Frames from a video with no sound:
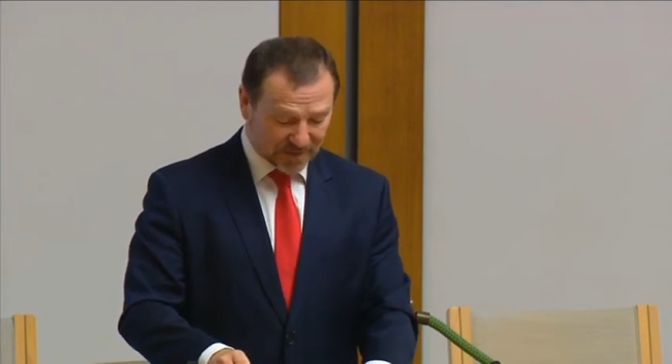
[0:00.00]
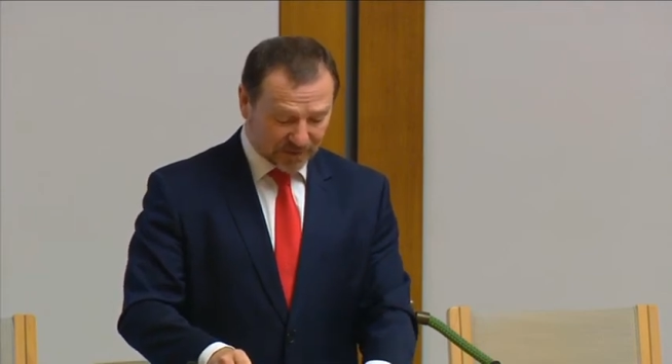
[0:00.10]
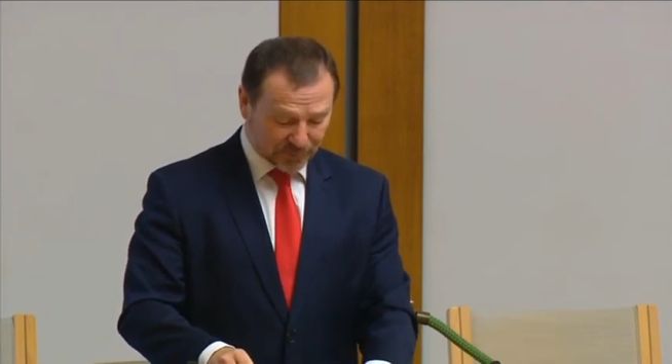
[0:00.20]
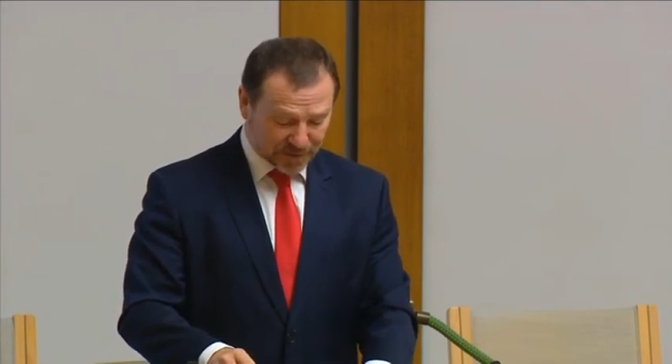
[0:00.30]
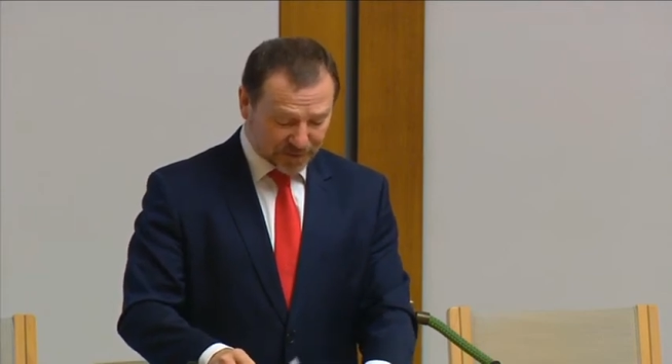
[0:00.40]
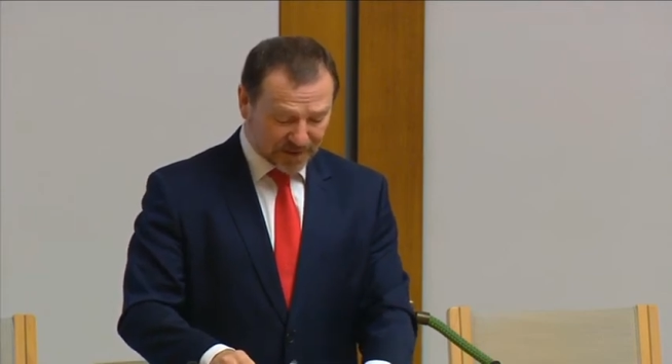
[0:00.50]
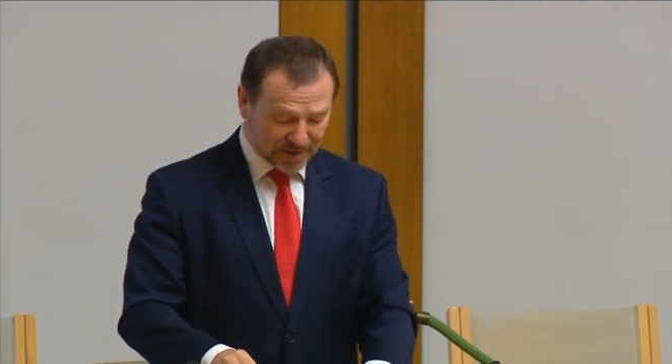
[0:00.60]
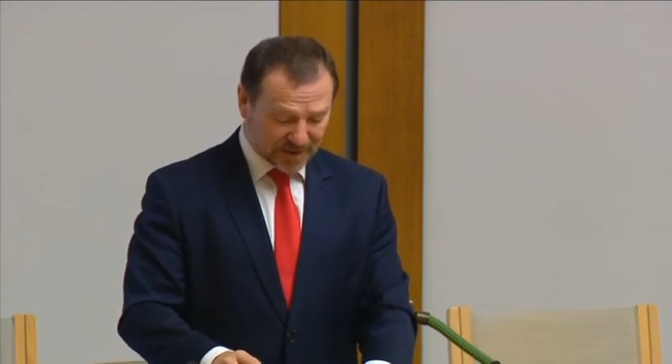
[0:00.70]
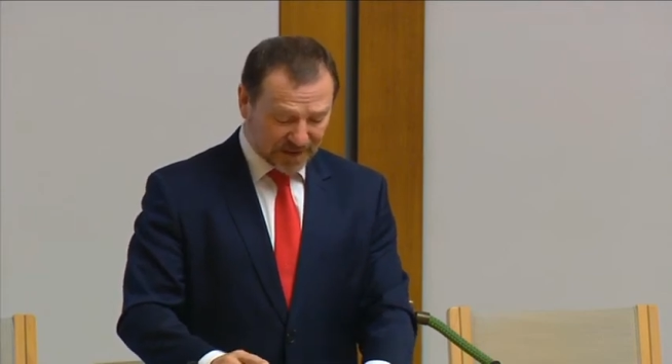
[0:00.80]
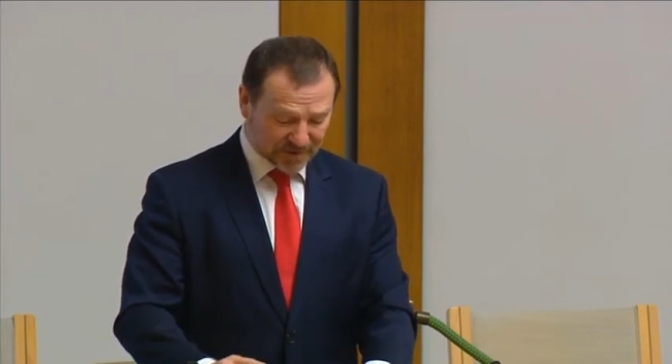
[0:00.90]
We do need
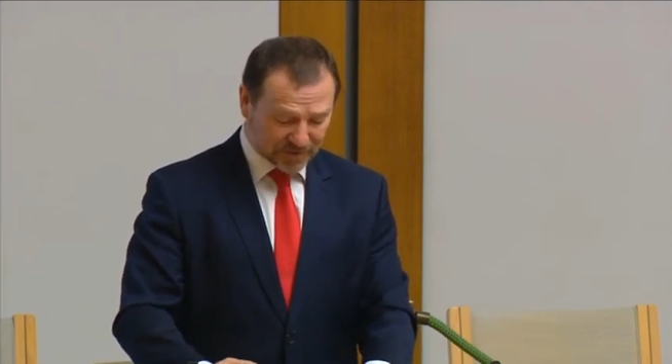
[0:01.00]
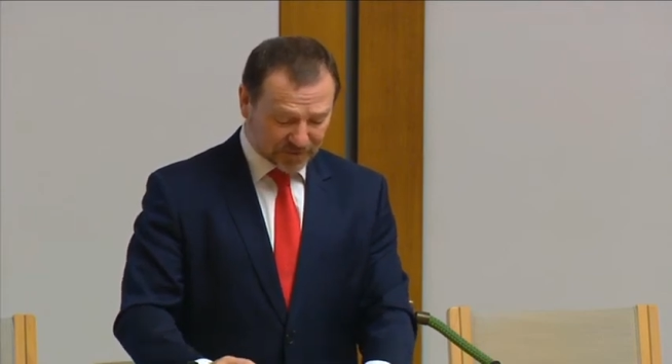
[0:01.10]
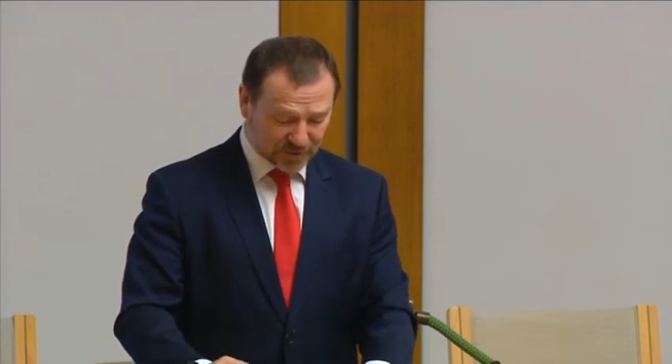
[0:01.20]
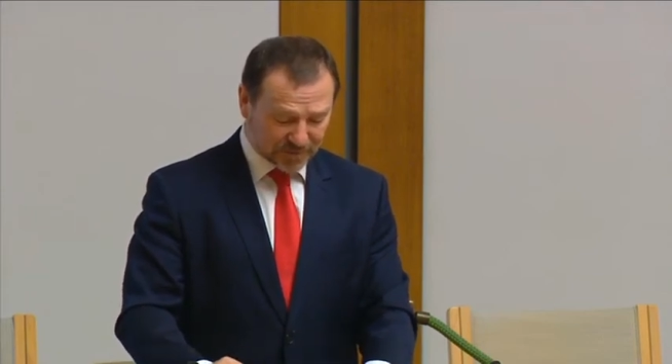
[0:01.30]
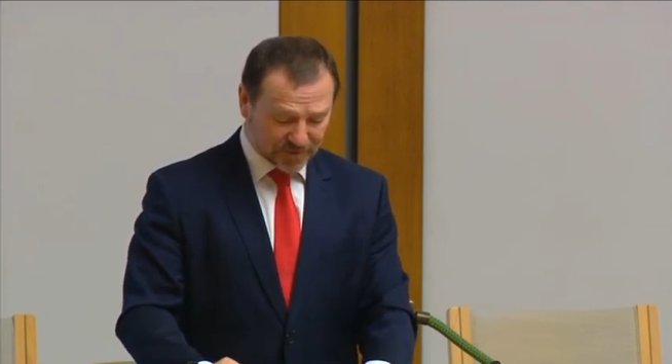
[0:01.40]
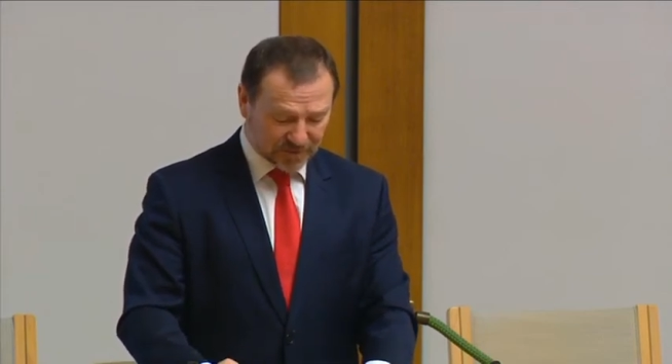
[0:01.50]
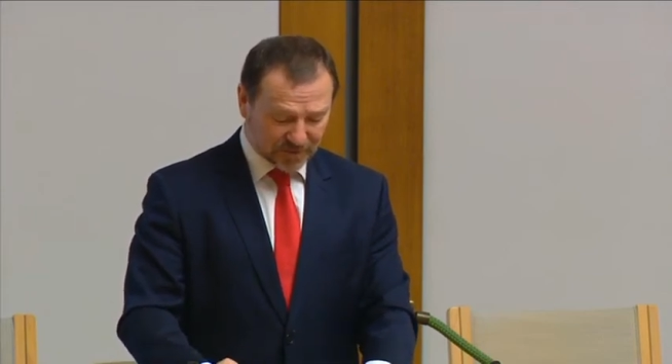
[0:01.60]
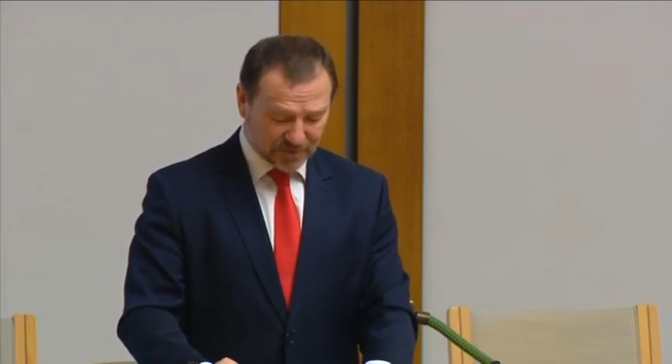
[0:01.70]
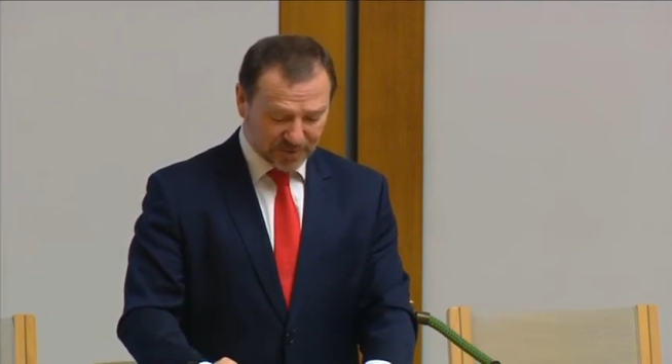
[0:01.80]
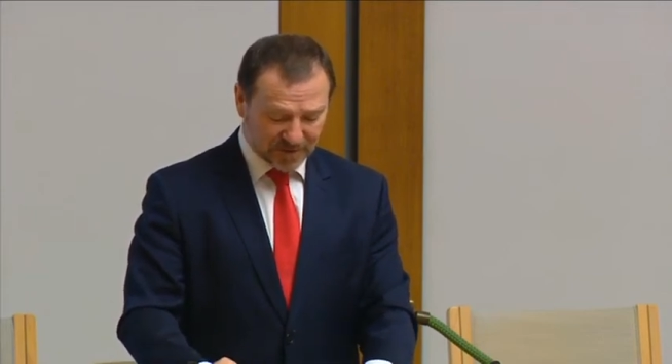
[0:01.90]
a national type 2
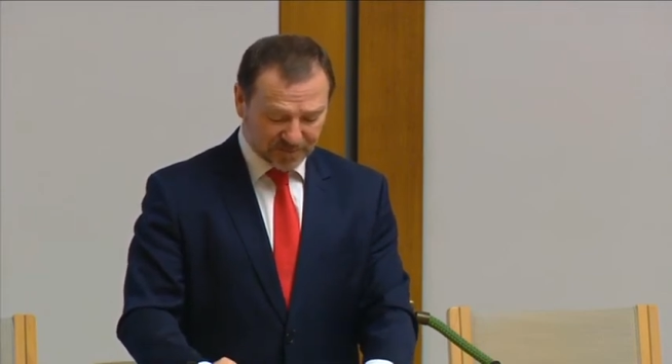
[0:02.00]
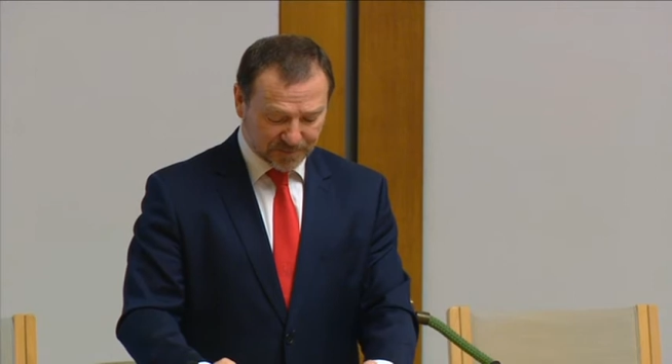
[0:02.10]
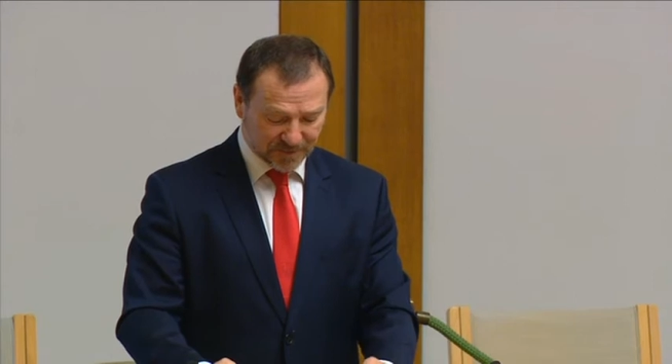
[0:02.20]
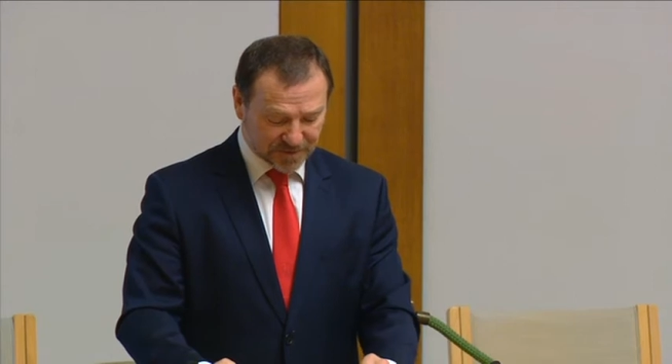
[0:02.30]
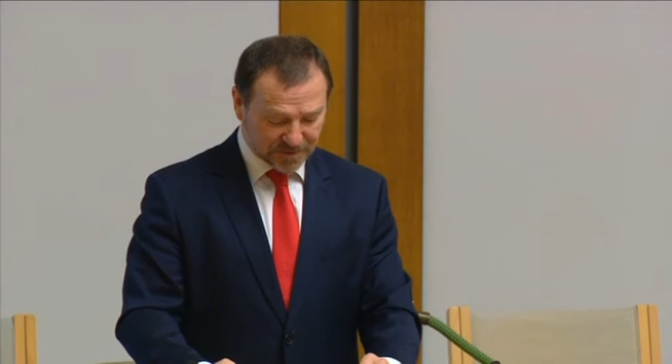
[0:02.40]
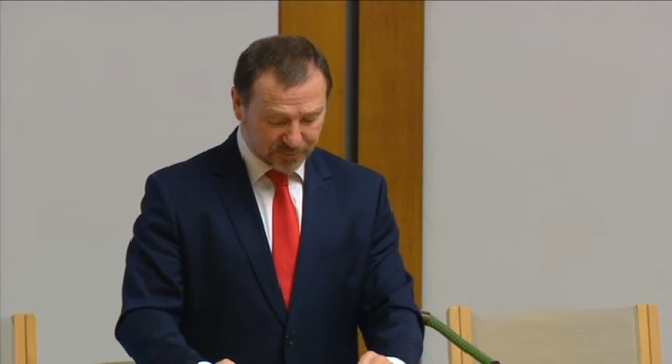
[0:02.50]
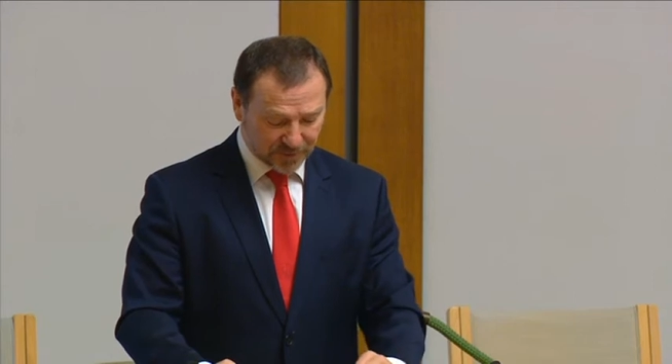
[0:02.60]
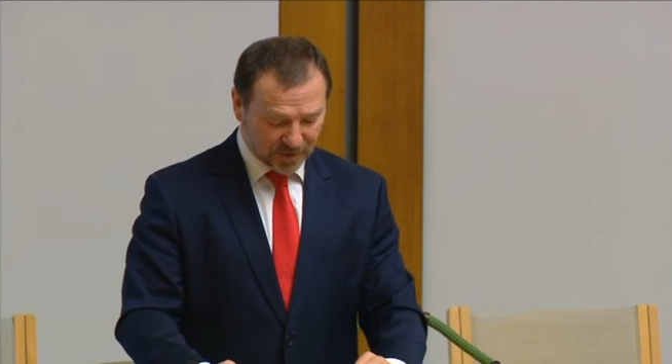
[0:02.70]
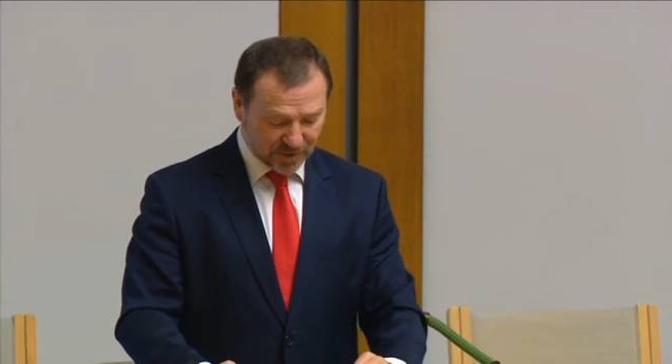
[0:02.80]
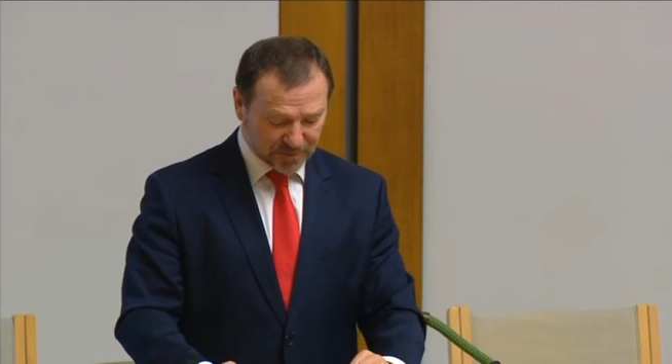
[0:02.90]
diabetes prevention program